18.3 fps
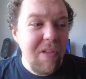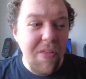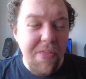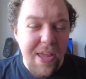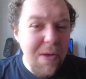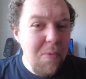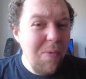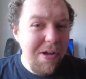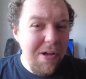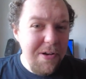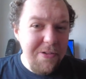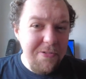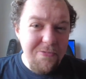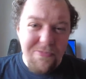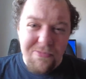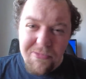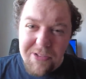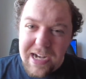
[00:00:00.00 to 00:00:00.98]
they weren't
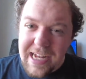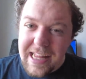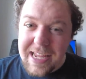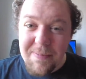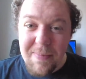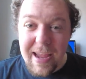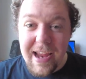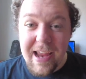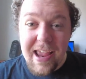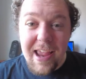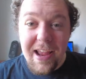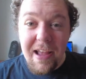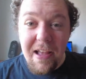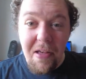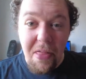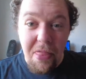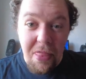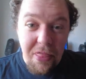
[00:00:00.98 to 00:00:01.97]
really
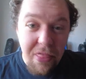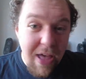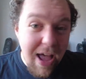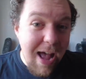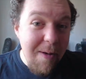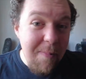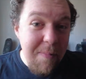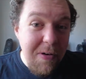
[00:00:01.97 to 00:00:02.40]
making that